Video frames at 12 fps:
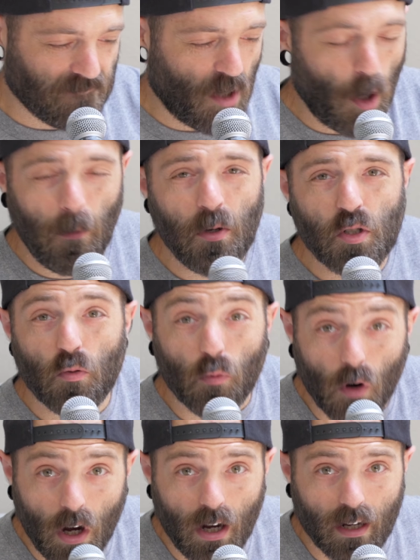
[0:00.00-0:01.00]
almost
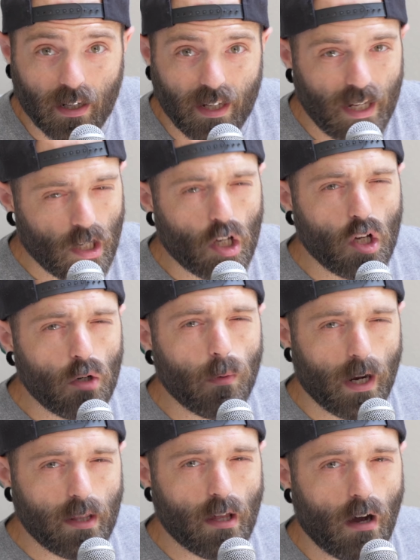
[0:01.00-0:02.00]
wrong in a good
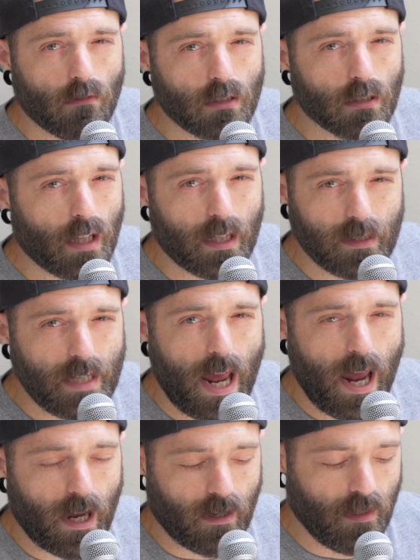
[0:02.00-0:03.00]
way, though. You're like,
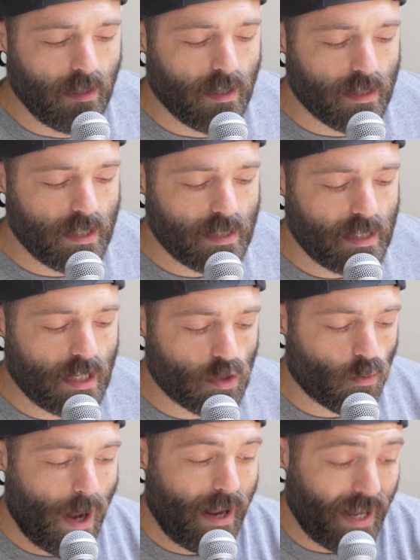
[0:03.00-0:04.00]
dang, this
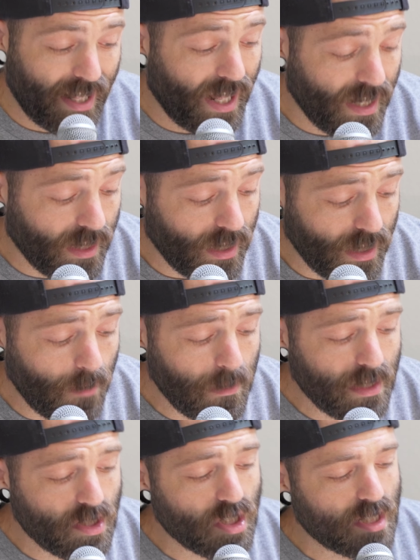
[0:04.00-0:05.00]
thing's rad. And let
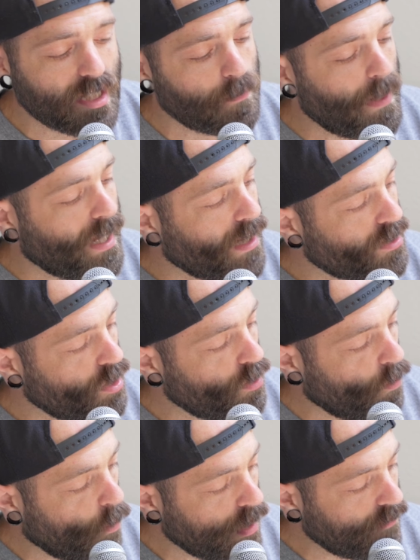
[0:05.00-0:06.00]
me just speak
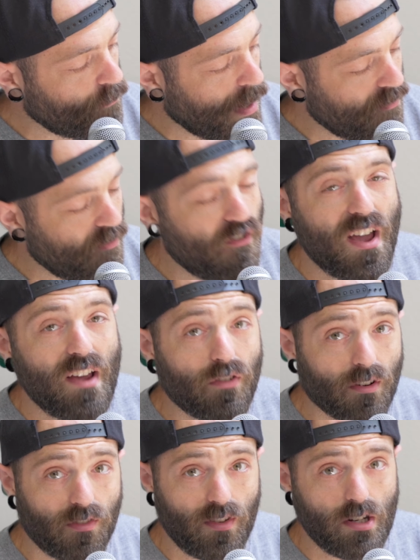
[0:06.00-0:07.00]
into one of my
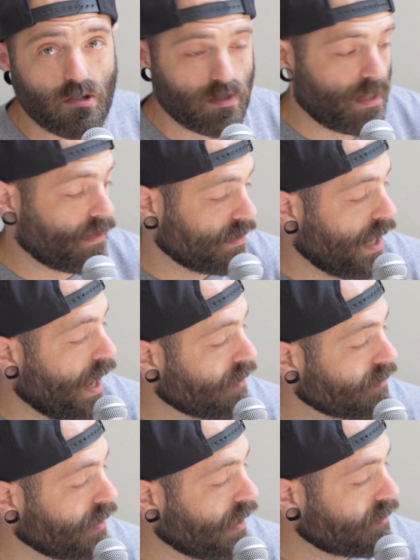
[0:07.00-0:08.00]
favorite features that this
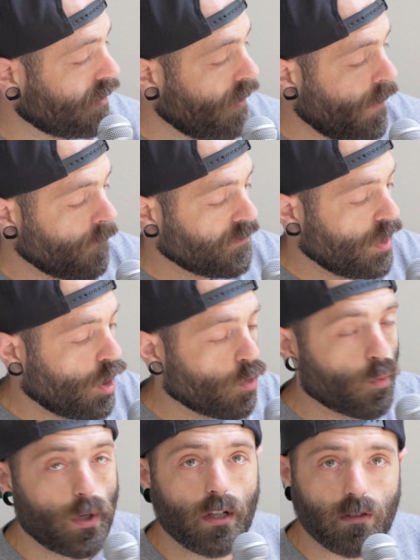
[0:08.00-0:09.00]
has, and that's a
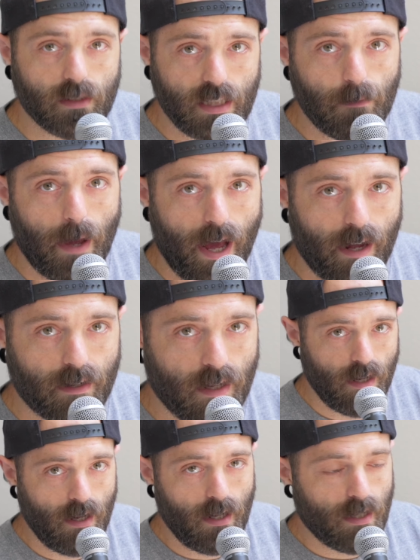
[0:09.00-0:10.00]
real D-pad.
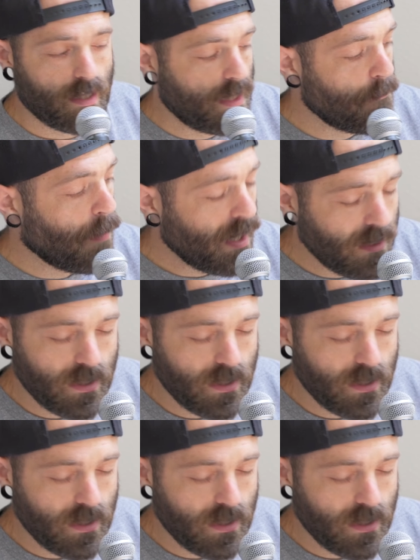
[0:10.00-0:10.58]
The button